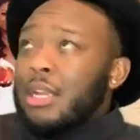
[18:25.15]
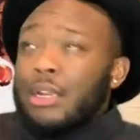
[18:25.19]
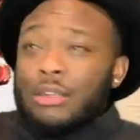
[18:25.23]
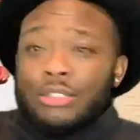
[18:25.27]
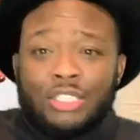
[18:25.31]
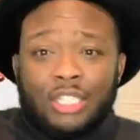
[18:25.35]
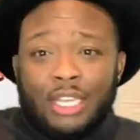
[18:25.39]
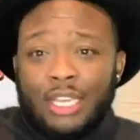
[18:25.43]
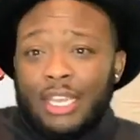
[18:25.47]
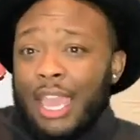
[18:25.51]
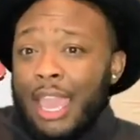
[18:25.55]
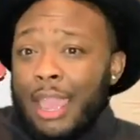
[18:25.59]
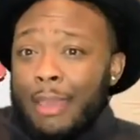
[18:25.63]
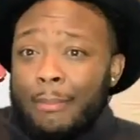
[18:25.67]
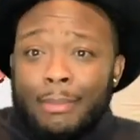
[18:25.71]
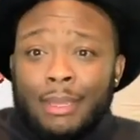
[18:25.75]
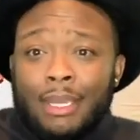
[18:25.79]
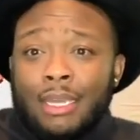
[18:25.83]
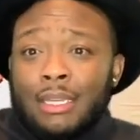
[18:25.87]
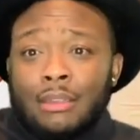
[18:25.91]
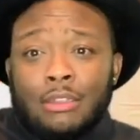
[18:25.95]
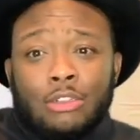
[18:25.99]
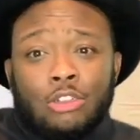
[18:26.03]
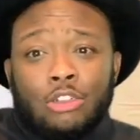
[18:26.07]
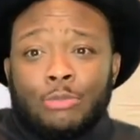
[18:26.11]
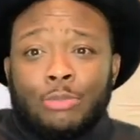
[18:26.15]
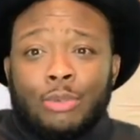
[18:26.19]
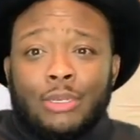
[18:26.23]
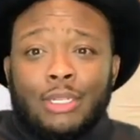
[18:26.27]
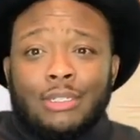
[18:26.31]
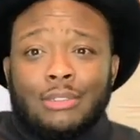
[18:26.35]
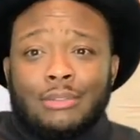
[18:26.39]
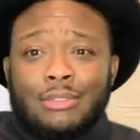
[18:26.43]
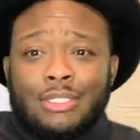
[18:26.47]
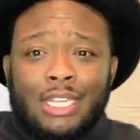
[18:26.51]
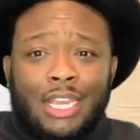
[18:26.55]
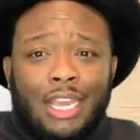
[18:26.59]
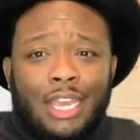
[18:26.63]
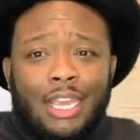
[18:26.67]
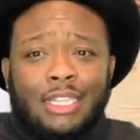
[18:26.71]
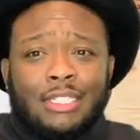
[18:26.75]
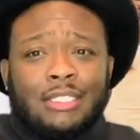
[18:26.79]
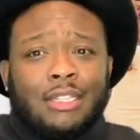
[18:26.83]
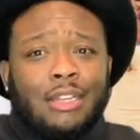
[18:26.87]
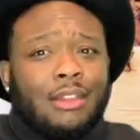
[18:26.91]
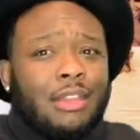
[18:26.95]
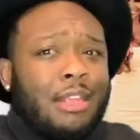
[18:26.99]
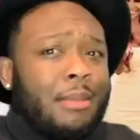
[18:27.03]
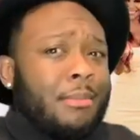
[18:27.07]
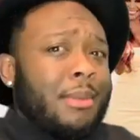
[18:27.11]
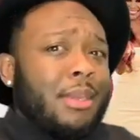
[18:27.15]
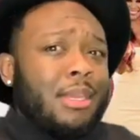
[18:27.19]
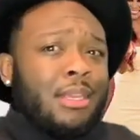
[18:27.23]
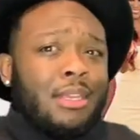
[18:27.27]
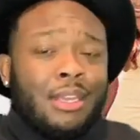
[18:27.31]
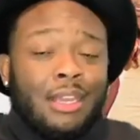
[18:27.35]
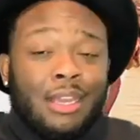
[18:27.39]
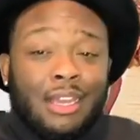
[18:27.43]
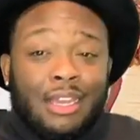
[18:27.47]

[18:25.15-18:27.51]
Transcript: she gave me a little bit of tea, so let me